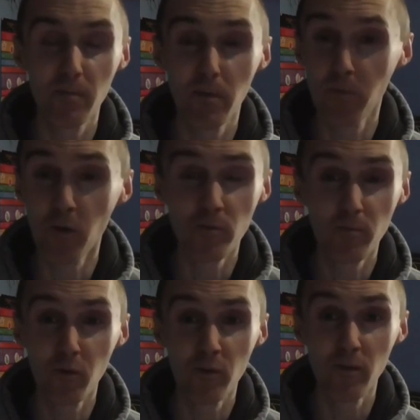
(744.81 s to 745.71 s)
about
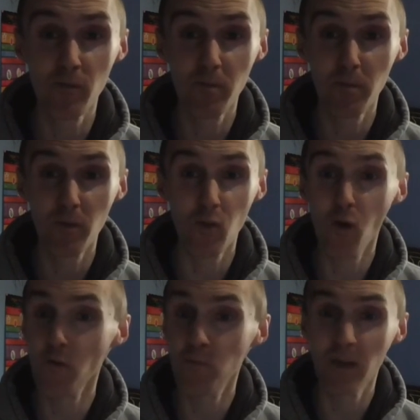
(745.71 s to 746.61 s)
putting people
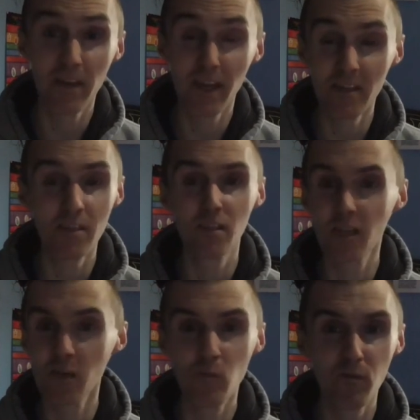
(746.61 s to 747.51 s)
off. But at the end of the day,